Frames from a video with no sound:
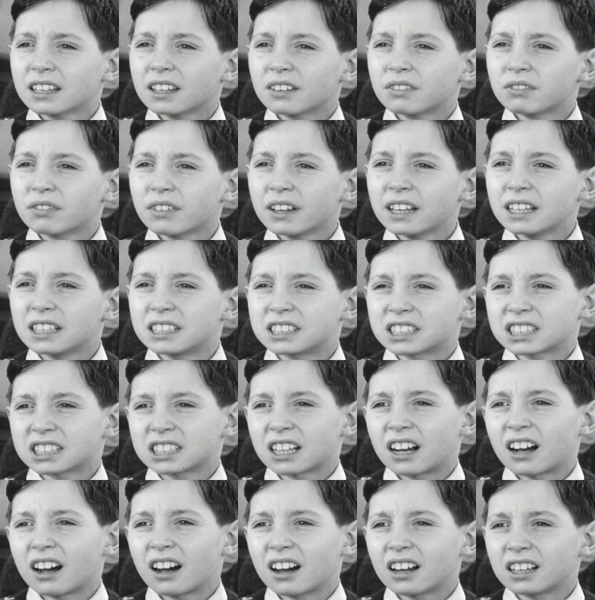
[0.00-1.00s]
You feel
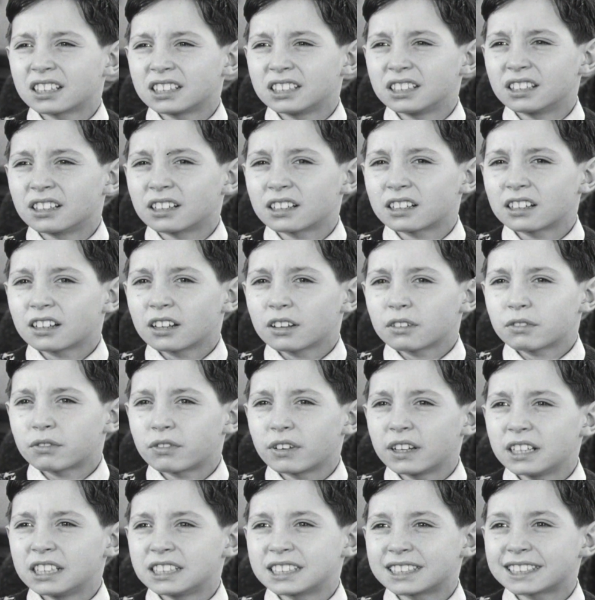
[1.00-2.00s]
sad and you
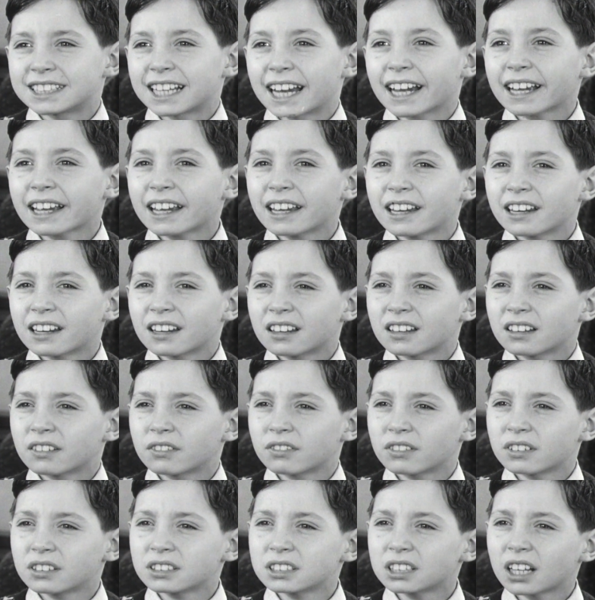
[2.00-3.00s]
feel sick
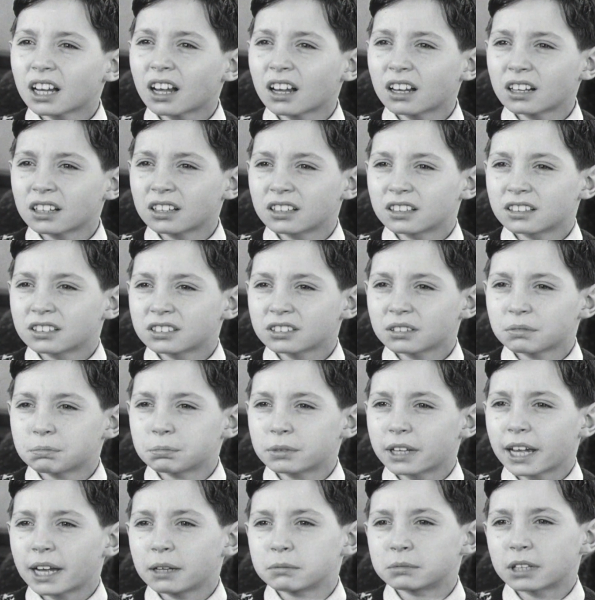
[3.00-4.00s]
if you're sad.
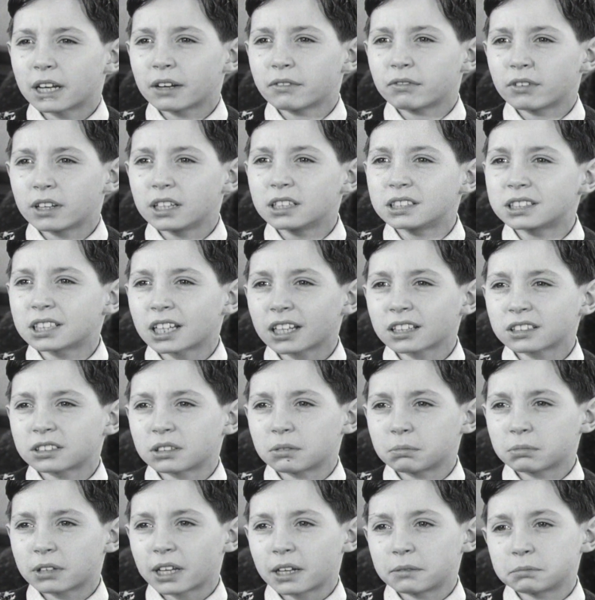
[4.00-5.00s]
Sometimes I feel sick,
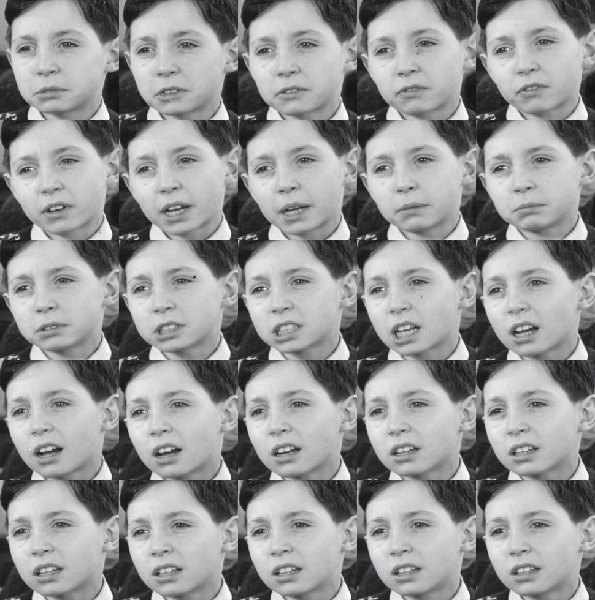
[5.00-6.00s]
sometimes if I'm
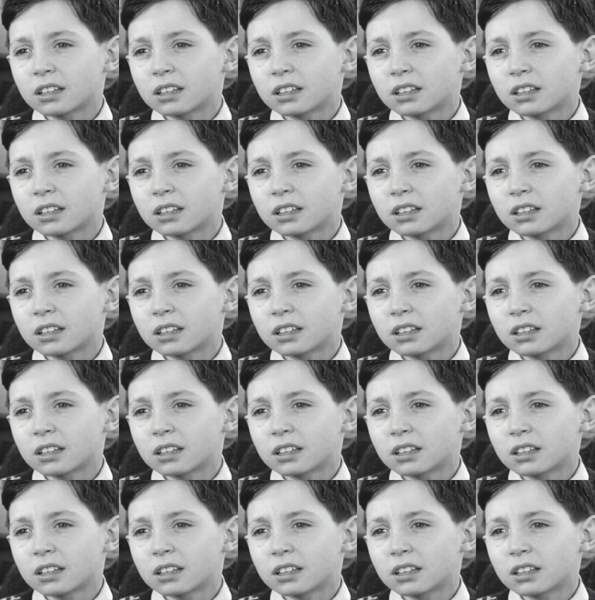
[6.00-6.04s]
sad.